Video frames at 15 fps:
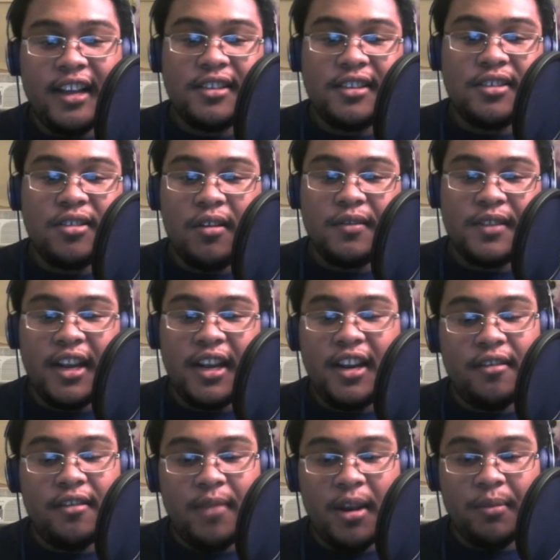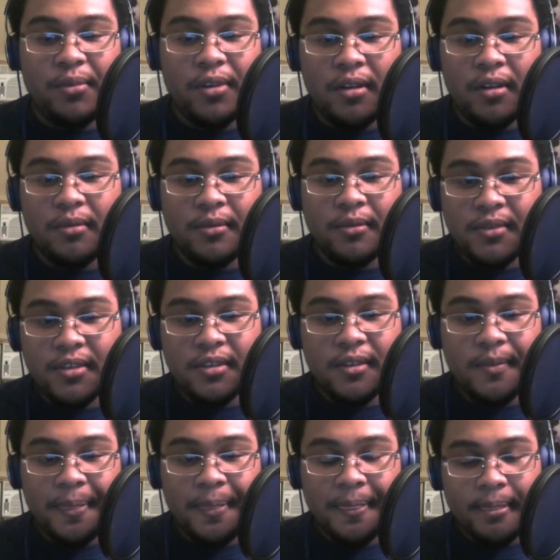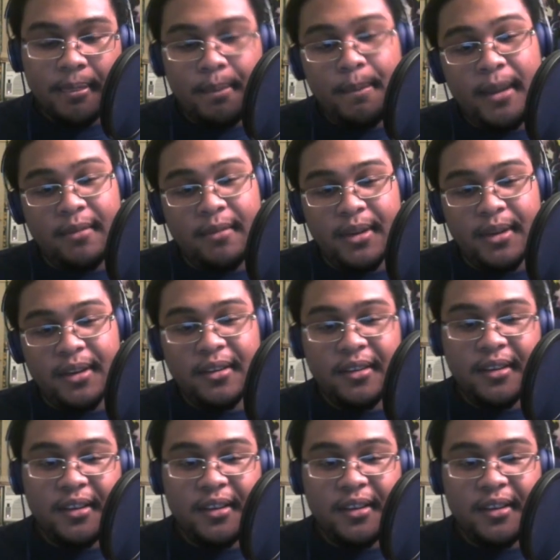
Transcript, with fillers: solves any of my problems. Maybe.